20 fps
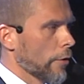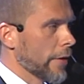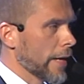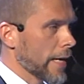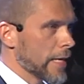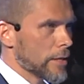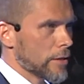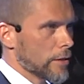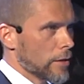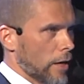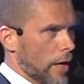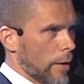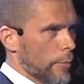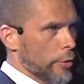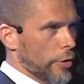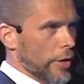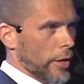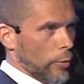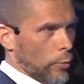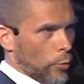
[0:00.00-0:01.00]
next time
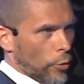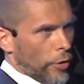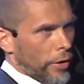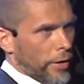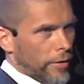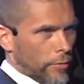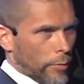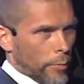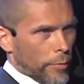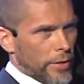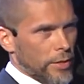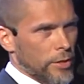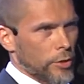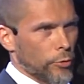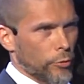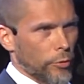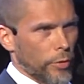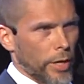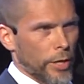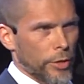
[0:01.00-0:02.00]
you get a warning from this
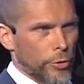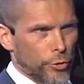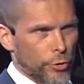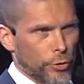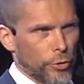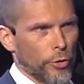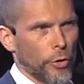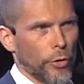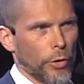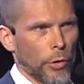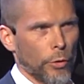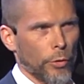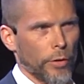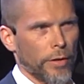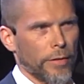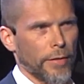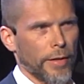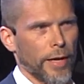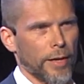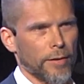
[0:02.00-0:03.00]
screen, you should go and look
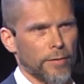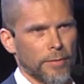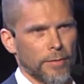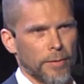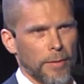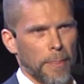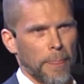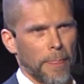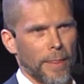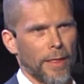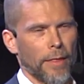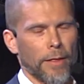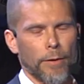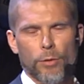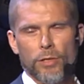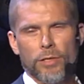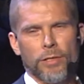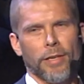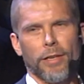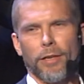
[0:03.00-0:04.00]
at that. And they
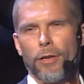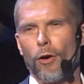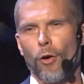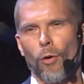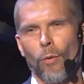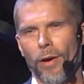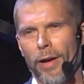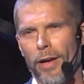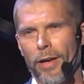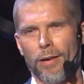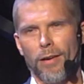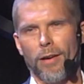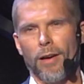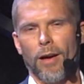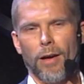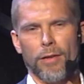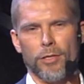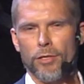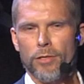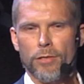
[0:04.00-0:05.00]
will say, no way,
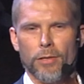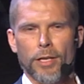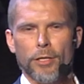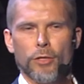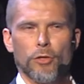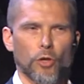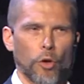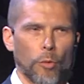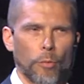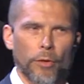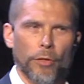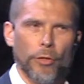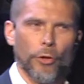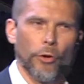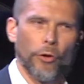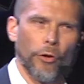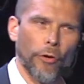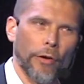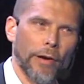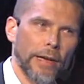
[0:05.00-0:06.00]
I just open
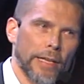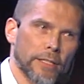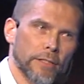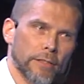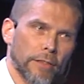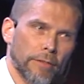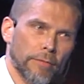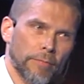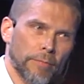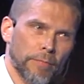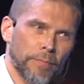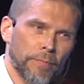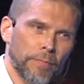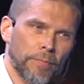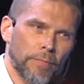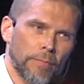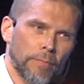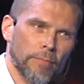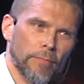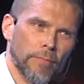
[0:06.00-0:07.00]
the door and listen,
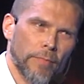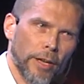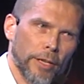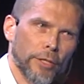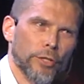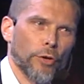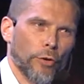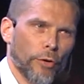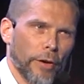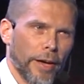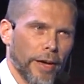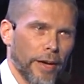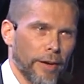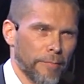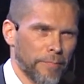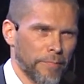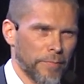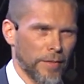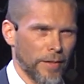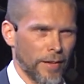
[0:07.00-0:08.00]
and it's okay.
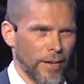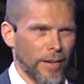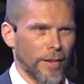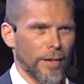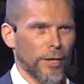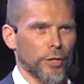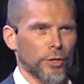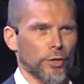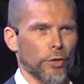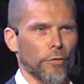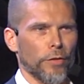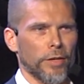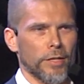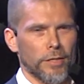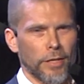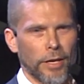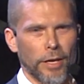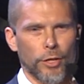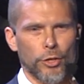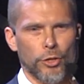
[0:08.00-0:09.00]
So
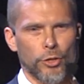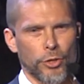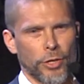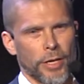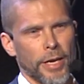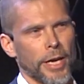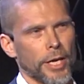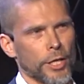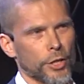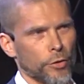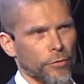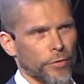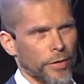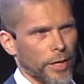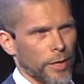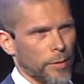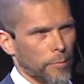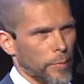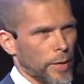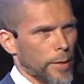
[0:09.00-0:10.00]
this kind of change of
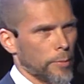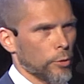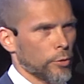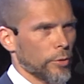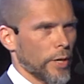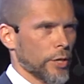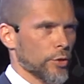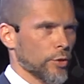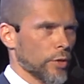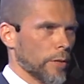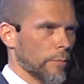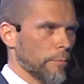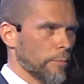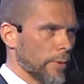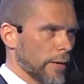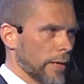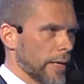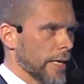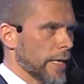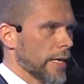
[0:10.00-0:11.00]
getting people to actually
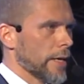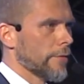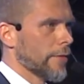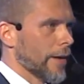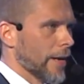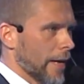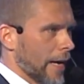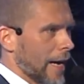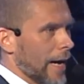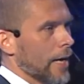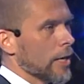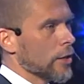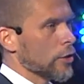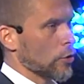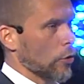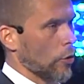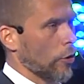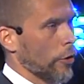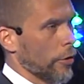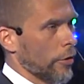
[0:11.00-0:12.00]
believe and
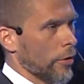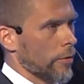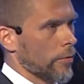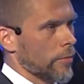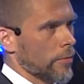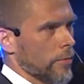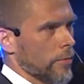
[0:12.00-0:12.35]
act on